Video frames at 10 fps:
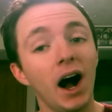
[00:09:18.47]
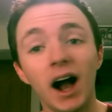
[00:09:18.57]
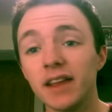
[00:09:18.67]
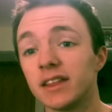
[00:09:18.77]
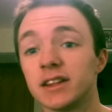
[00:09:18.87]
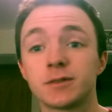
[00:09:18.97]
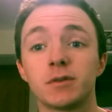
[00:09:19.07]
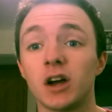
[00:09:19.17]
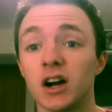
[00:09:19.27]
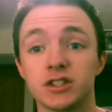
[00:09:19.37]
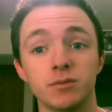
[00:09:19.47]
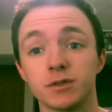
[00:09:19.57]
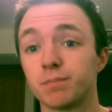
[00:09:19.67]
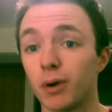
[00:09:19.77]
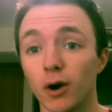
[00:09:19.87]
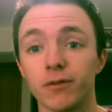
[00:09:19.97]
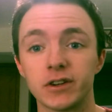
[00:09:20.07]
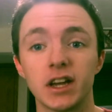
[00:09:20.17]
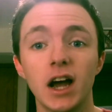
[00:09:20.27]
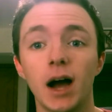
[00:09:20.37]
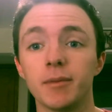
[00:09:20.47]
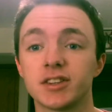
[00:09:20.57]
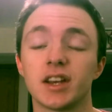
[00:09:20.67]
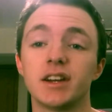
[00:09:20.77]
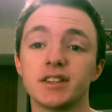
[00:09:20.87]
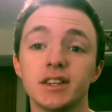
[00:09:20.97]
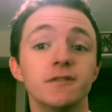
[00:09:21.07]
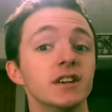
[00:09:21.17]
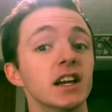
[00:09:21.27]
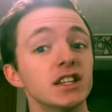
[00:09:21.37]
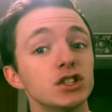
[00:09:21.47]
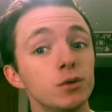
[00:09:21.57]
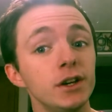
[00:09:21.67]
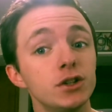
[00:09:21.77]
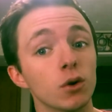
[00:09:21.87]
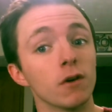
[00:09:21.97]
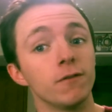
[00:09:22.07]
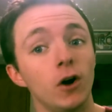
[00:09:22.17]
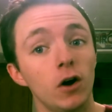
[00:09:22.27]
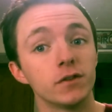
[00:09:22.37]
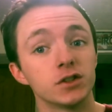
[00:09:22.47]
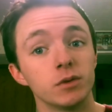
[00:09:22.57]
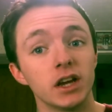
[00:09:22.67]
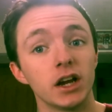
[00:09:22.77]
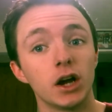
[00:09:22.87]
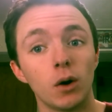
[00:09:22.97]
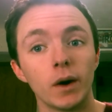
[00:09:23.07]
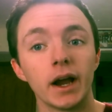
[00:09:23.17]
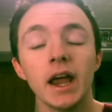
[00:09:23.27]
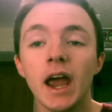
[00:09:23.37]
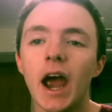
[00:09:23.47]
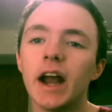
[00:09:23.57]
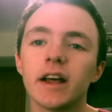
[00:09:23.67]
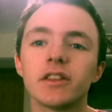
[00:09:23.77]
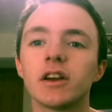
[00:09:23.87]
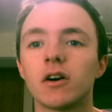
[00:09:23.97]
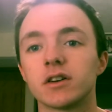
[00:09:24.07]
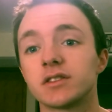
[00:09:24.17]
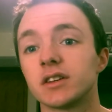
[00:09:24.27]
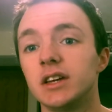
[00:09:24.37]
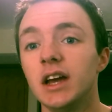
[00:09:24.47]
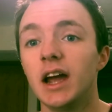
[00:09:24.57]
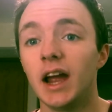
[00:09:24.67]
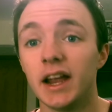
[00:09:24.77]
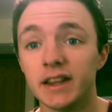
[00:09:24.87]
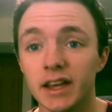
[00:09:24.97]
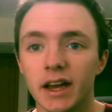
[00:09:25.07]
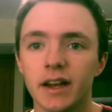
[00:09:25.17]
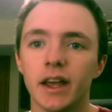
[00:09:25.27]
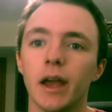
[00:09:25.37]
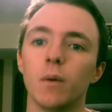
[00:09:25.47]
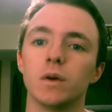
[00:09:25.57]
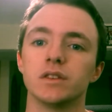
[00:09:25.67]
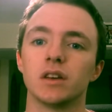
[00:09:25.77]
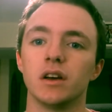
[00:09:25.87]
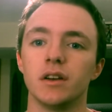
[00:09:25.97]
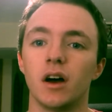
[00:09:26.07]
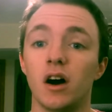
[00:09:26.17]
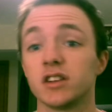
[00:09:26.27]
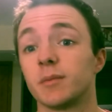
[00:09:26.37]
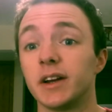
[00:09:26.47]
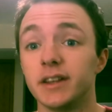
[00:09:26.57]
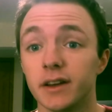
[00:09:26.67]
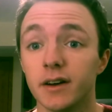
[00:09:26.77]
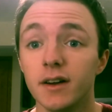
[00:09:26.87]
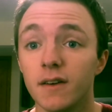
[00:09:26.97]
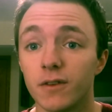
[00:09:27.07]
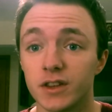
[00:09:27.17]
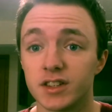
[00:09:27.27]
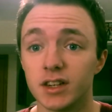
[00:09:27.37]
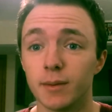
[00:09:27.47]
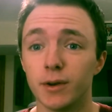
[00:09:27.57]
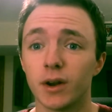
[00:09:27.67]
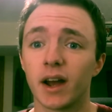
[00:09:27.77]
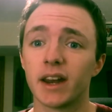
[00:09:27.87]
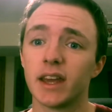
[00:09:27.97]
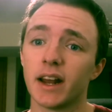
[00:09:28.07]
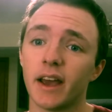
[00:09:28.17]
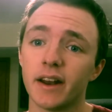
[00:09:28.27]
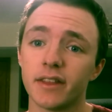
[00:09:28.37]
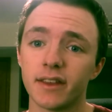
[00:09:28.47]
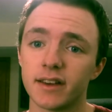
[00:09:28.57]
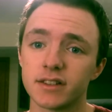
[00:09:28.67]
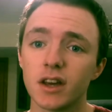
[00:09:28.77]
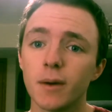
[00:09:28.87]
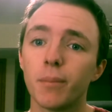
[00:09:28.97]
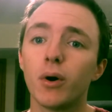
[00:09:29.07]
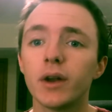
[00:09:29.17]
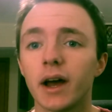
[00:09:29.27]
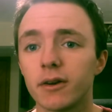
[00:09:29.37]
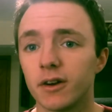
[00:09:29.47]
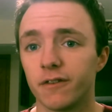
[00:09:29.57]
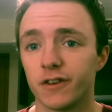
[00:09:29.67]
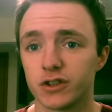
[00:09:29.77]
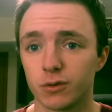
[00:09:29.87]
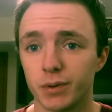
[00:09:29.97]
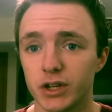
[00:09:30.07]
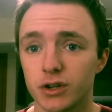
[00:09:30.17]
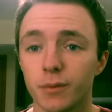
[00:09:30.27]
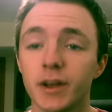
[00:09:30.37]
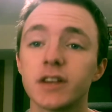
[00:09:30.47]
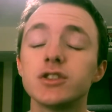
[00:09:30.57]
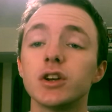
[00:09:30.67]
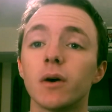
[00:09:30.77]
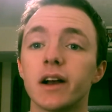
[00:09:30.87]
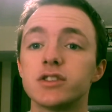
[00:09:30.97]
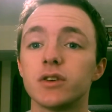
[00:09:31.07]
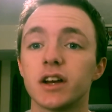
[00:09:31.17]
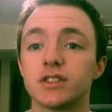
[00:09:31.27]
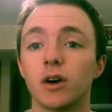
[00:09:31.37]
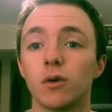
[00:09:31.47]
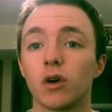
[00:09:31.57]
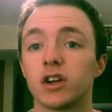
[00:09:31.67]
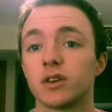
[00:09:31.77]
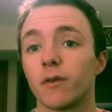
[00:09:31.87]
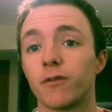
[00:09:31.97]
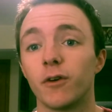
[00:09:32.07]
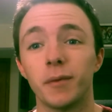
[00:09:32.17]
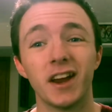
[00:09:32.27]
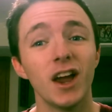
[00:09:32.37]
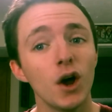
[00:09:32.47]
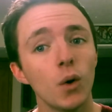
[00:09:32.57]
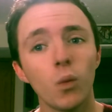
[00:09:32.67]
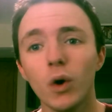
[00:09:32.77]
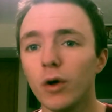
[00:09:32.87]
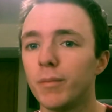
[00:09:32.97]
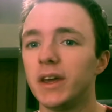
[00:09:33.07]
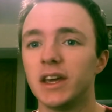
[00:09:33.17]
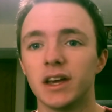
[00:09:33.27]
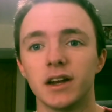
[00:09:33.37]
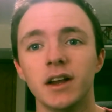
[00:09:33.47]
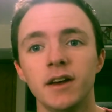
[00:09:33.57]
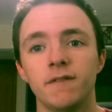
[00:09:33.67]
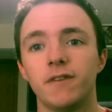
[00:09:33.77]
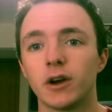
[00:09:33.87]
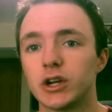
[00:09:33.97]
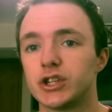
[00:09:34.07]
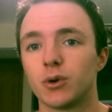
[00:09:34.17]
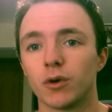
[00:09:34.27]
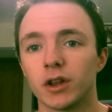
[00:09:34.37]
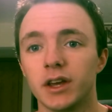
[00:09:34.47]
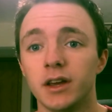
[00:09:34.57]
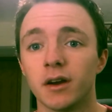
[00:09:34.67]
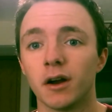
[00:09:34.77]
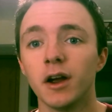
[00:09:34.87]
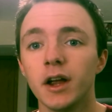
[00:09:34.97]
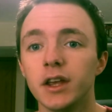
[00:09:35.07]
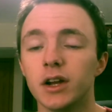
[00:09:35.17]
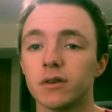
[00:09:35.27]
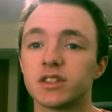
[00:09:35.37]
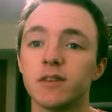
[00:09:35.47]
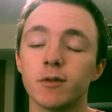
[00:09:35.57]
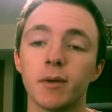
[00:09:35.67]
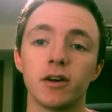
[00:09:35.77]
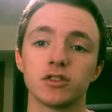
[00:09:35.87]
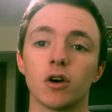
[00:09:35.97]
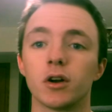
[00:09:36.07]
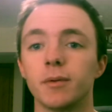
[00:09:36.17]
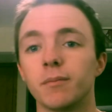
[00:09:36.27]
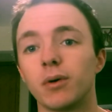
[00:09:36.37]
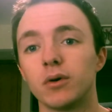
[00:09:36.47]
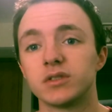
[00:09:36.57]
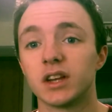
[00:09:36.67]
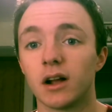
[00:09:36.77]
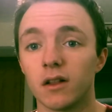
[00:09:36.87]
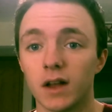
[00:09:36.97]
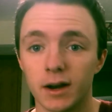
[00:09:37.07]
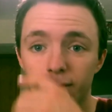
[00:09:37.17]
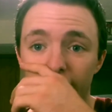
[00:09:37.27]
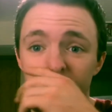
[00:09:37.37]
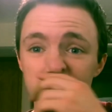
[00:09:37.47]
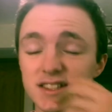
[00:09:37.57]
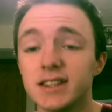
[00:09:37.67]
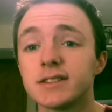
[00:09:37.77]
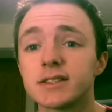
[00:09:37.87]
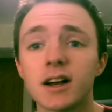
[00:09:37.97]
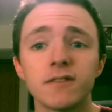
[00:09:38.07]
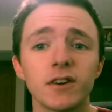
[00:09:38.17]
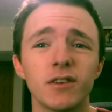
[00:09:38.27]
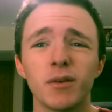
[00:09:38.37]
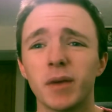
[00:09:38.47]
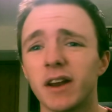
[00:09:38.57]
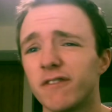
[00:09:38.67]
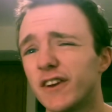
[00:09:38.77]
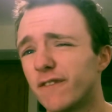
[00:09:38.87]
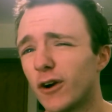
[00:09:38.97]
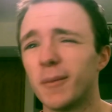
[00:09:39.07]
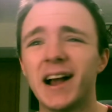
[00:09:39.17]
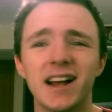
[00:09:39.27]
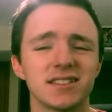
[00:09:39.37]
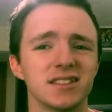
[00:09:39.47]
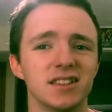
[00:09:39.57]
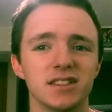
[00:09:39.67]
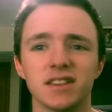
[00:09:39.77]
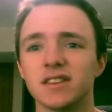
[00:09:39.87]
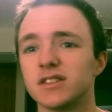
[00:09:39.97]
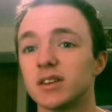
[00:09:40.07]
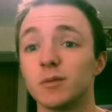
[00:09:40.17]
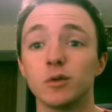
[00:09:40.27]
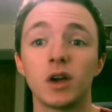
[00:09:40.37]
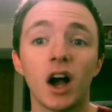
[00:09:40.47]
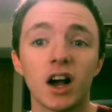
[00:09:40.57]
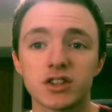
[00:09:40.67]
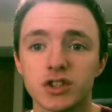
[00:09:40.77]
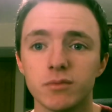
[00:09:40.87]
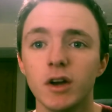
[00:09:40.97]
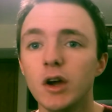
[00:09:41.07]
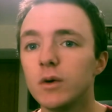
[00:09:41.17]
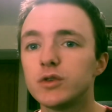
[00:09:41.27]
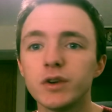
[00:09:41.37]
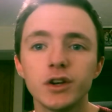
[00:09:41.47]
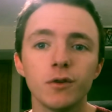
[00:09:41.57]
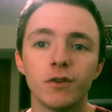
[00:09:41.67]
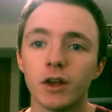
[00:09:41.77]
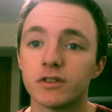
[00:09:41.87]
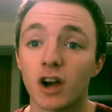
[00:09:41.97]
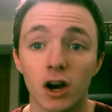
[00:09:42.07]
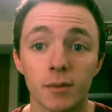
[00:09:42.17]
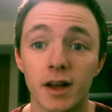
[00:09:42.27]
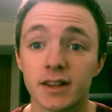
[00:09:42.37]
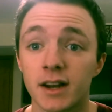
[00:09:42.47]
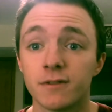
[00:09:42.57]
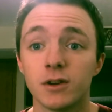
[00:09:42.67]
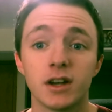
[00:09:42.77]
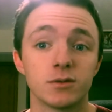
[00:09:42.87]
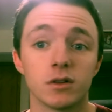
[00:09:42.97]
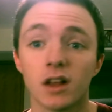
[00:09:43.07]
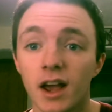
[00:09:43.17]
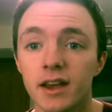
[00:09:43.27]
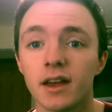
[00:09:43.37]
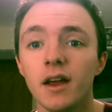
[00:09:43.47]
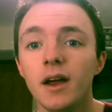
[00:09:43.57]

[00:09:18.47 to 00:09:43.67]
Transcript: I think this costume is perfect. I'm excited to see if it gets tweaked or evolved as we get going. And I think, honestly, in the end, it was an awesome idea for the CW to kind of get ahead of things, put out an official picture, because, you know, as you guys know, crossover filming will begin very shortly here. You know, Stephen Amell has already been posting a lot of behind-the-scenes stuff of him getting fitted for a mask and he's in some new costume, which we can do a video talking about that if you guys would like.